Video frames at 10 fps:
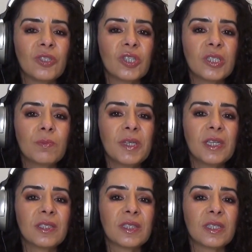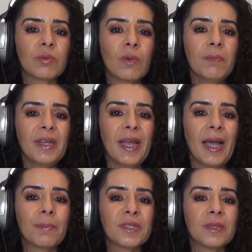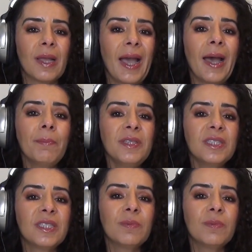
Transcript: just because this woman happens